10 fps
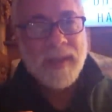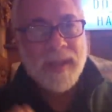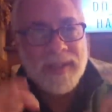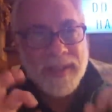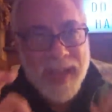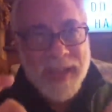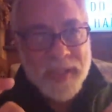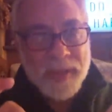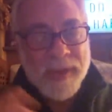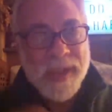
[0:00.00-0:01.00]
A
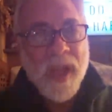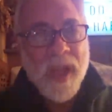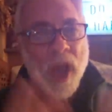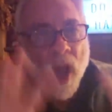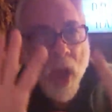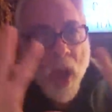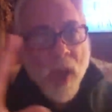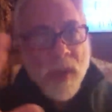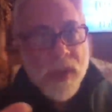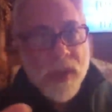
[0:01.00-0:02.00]
sensory,
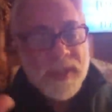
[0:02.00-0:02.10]
all your